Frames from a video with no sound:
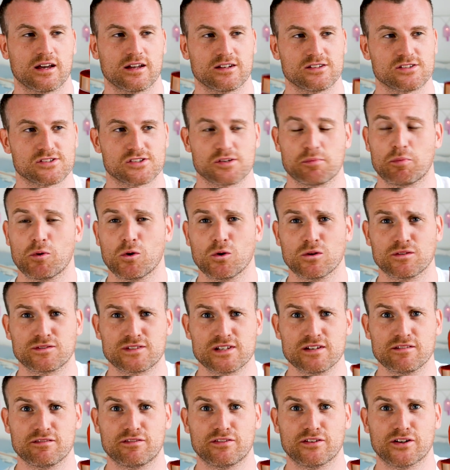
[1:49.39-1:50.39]
Just a ball of
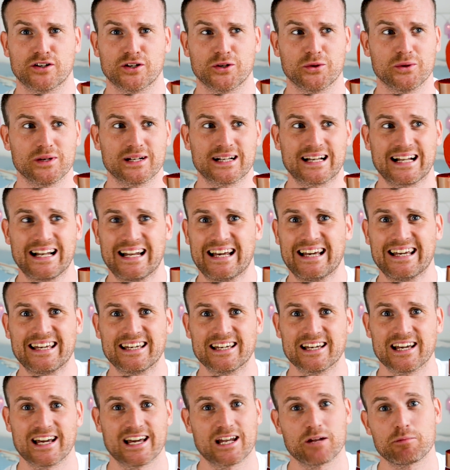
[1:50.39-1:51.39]
tin foil and clay
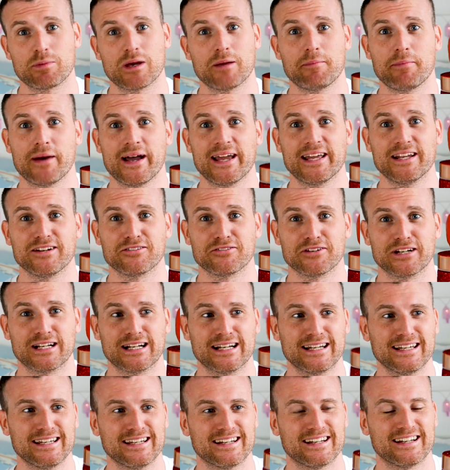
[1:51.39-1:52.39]
and a bit of paint
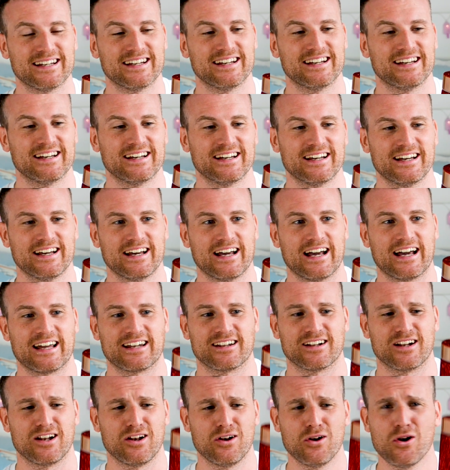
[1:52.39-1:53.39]
really, and
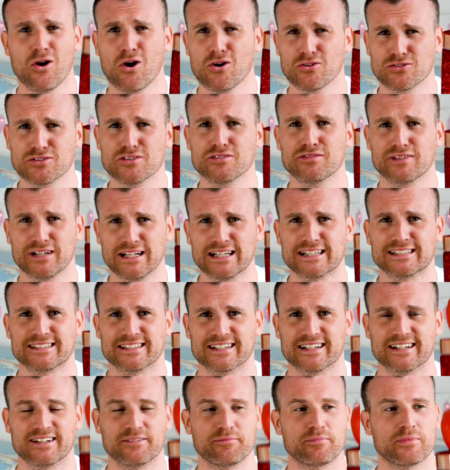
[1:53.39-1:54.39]
a lot of
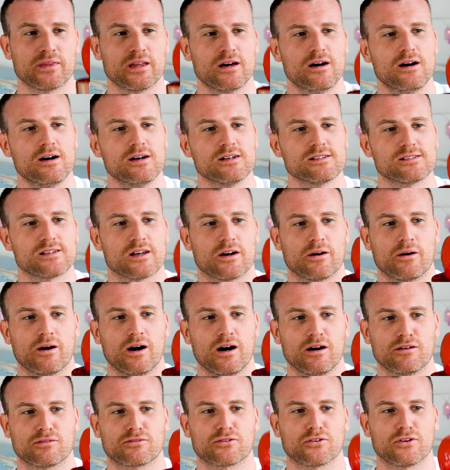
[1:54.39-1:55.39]
glitter. So
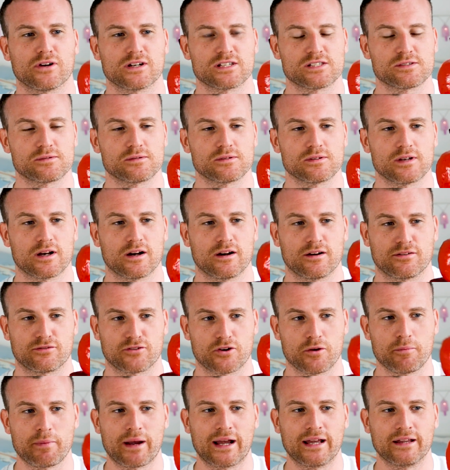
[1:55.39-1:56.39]
after
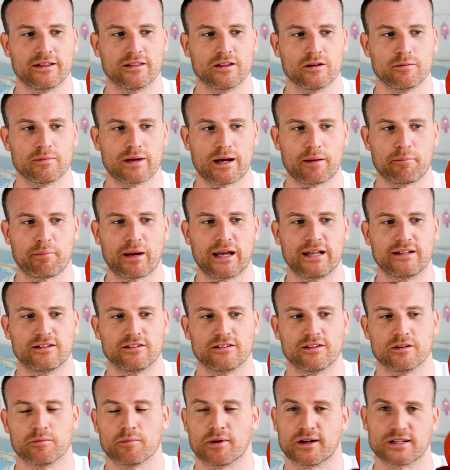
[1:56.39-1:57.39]
I made them and
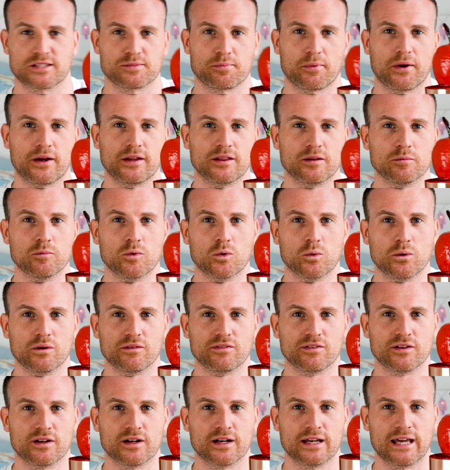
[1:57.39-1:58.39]
painted them, I sprayed them all
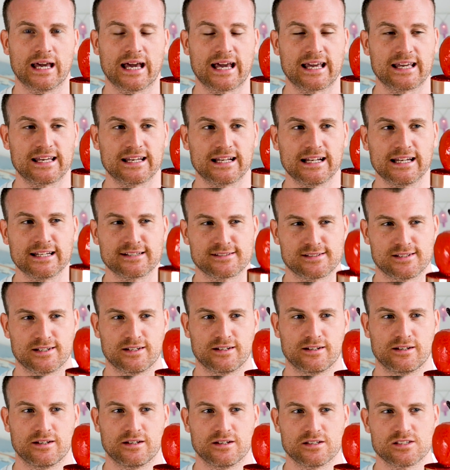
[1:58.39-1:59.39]
with a
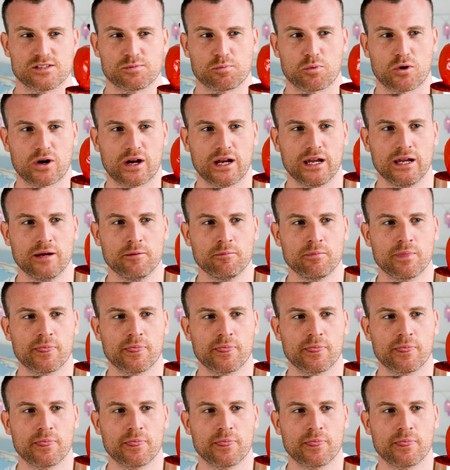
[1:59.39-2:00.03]
glitter spray.